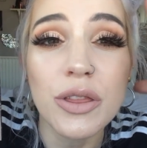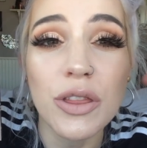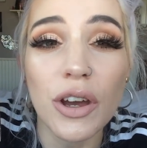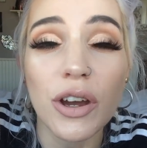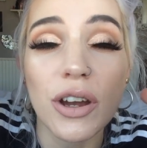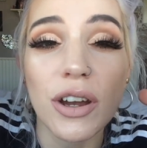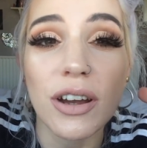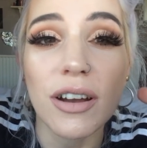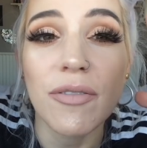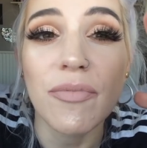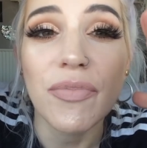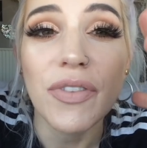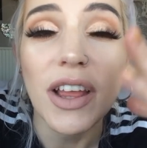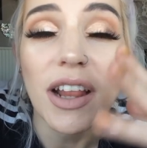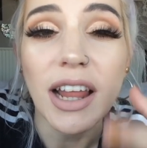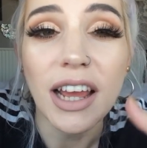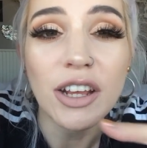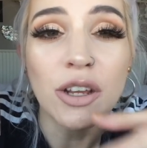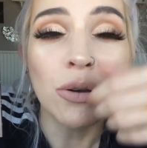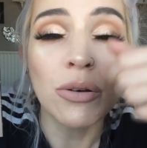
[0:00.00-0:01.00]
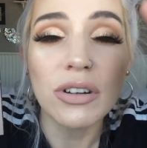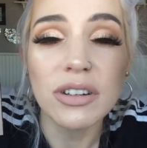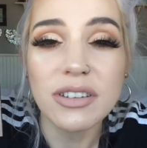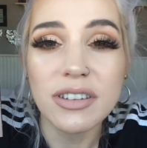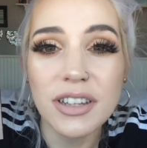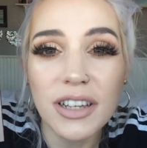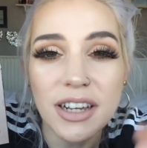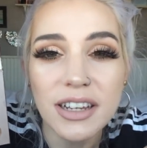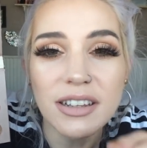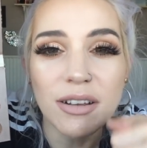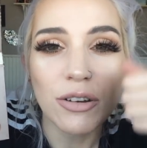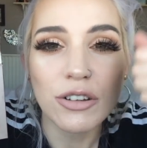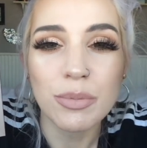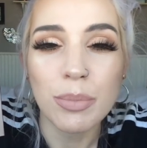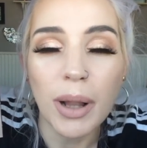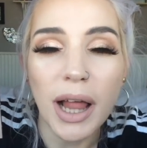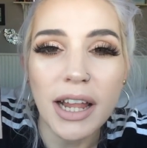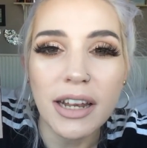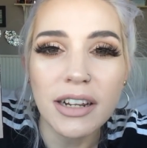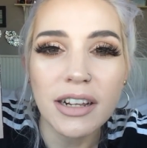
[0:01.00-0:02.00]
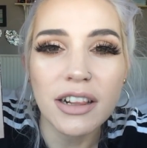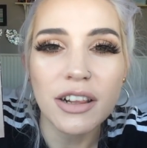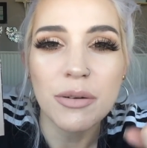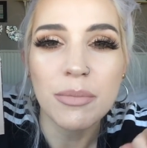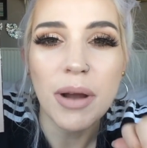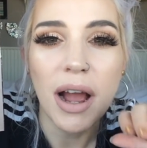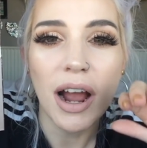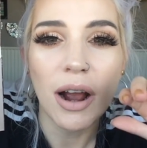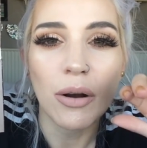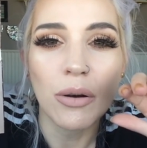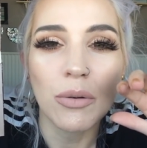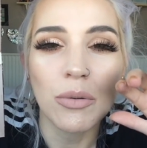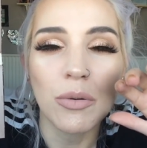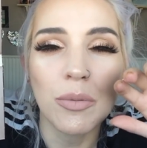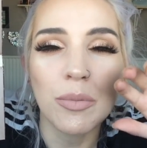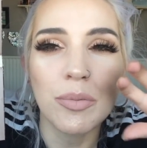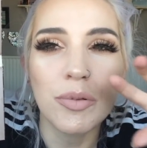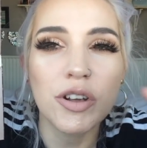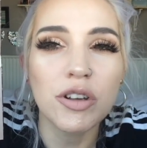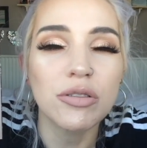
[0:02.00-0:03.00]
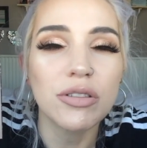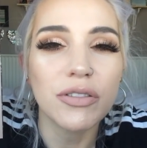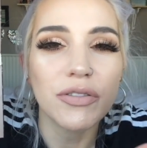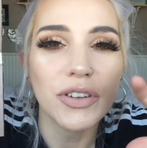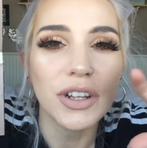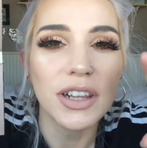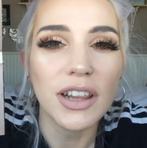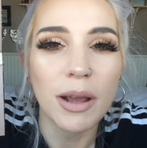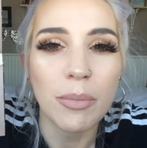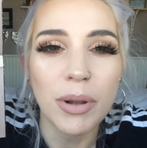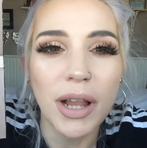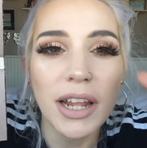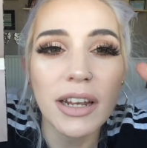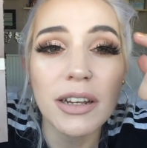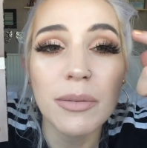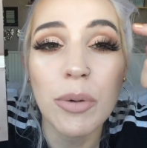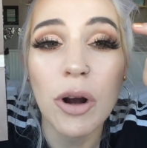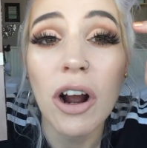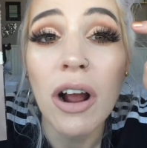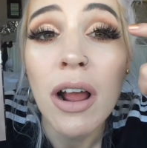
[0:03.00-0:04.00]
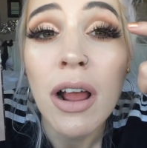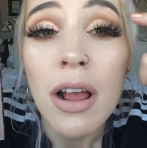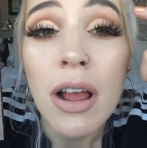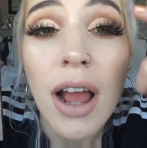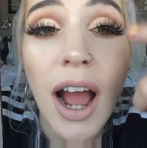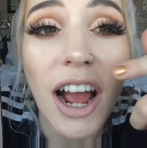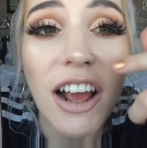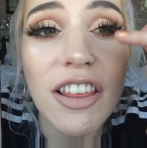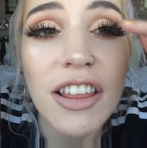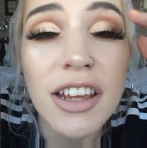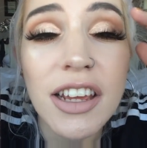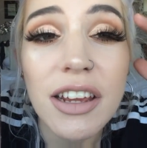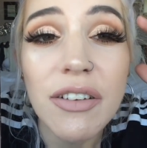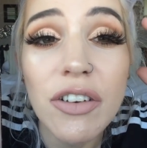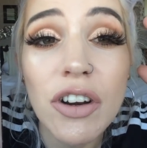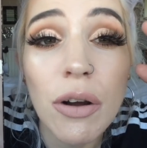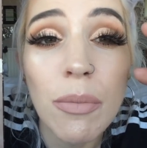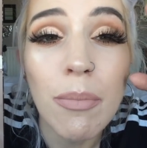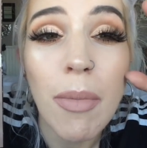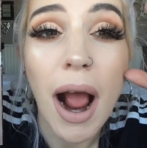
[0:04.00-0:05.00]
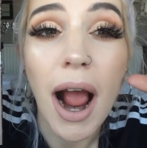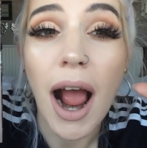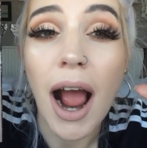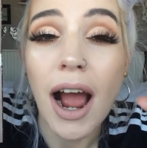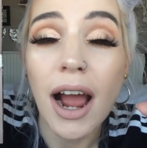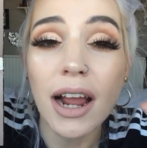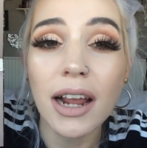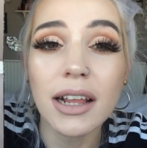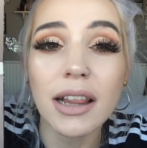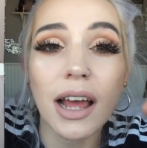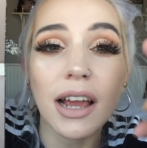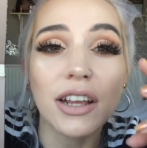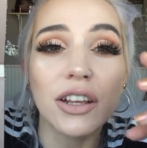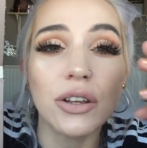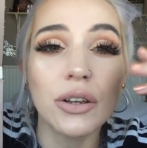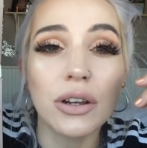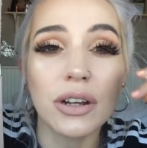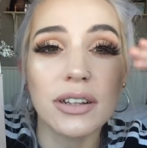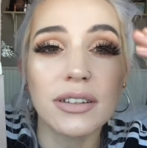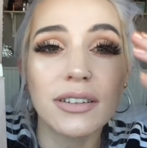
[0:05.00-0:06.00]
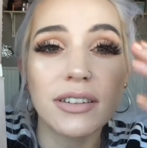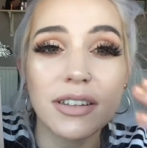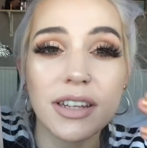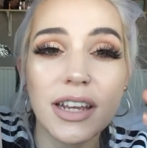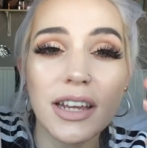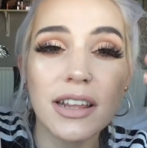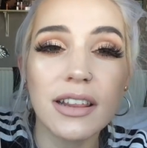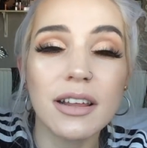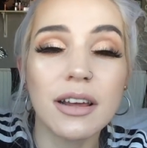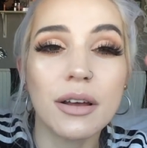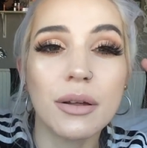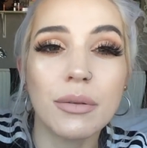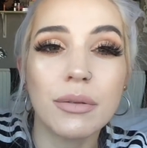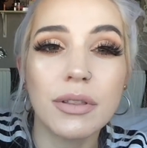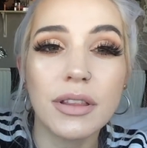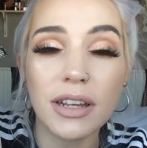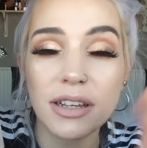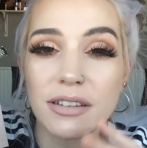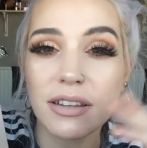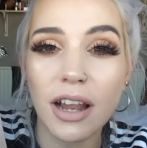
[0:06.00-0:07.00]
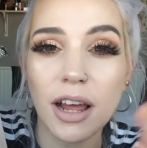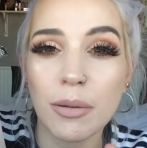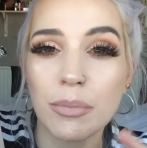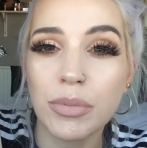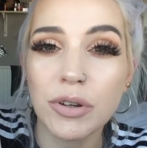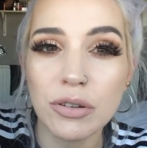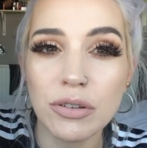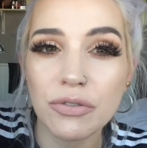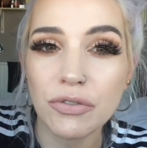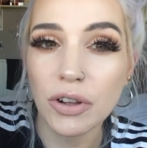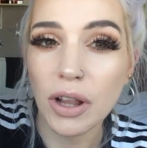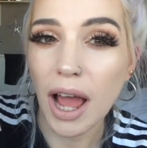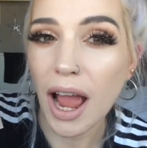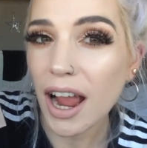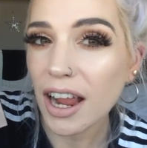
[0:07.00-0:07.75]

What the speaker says: that, like, you could see as I was blending them how beautifully they blended, but I think even on my eye, like, you could see that these are, like, beautiful